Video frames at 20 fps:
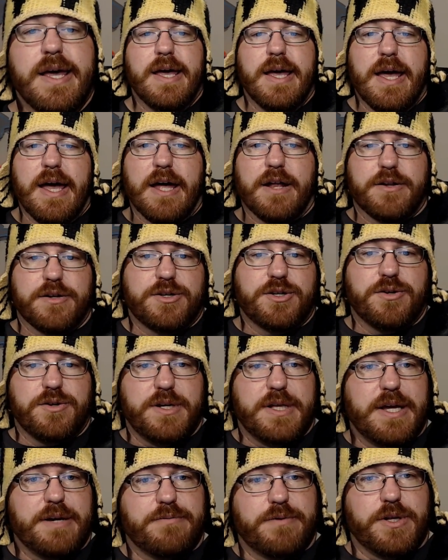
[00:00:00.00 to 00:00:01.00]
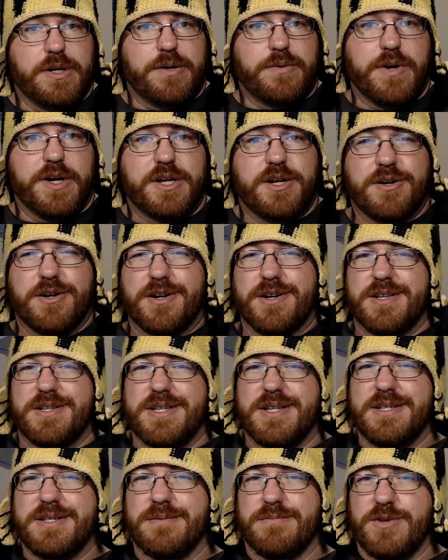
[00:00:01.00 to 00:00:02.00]
let's show you that really quick. You're going to
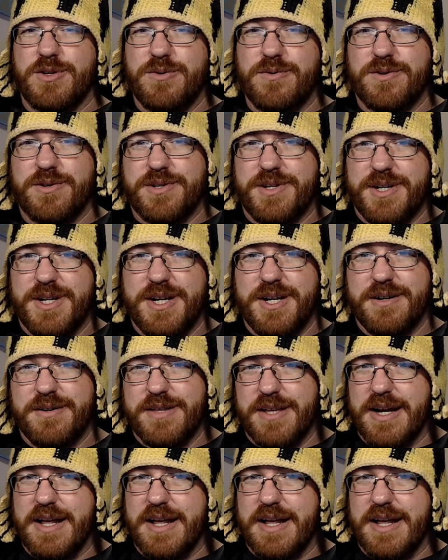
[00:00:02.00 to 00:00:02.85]
see some lures in here that